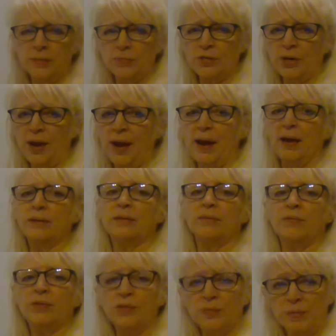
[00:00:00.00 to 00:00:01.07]

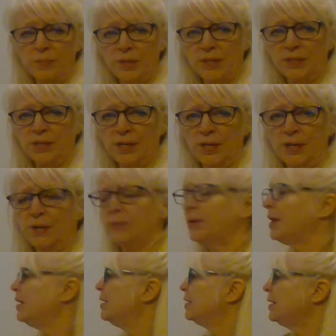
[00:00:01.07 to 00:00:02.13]
subtract, which would be 2.
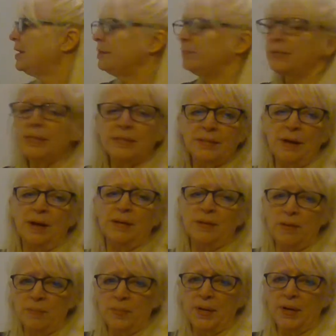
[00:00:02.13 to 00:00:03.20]
Keep the sign
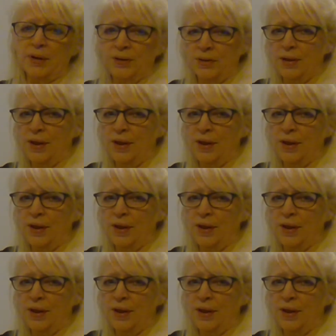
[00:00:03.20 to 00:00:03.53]
of the bigger